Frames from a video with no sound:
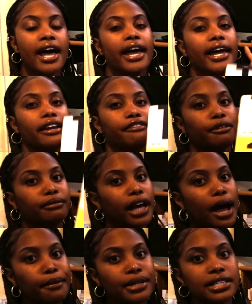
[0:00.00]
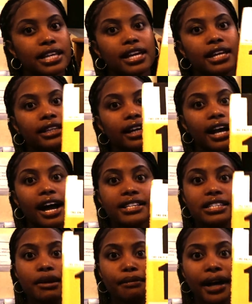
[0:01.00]
and if I'm not mistaken, the
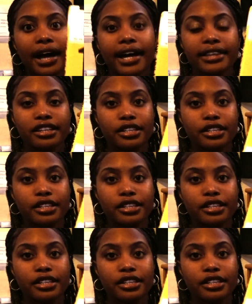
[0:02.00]
concept behind